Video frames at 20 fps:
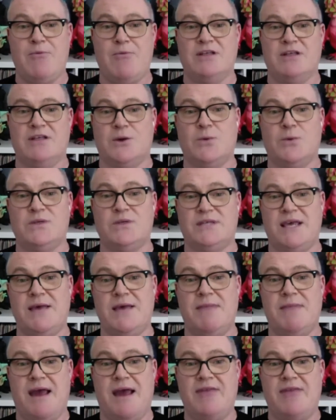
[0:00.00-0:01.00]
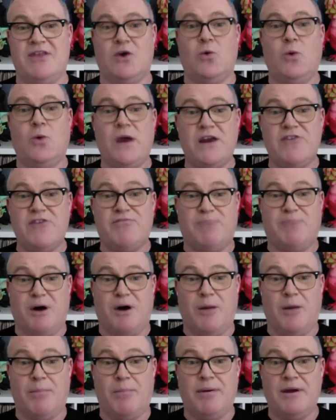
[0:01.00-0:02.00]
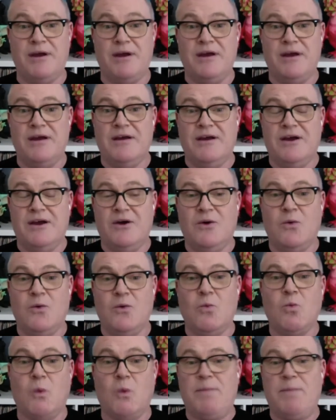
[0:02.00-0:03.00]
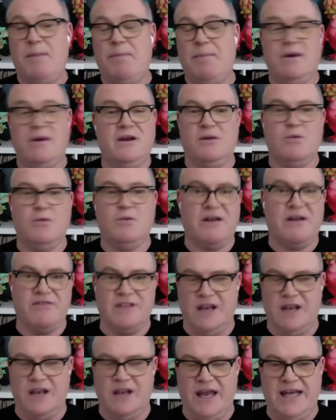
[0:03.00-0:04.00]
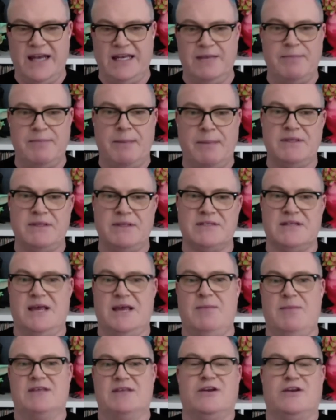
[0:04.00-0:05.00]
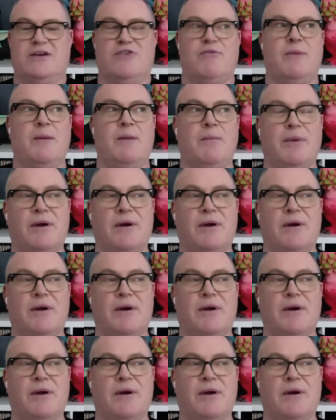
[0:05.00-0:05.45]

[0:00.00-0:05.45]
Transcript: So it was him and the queen of pop were Pippin and whatever the lady in Pippin's name is. I don't remember,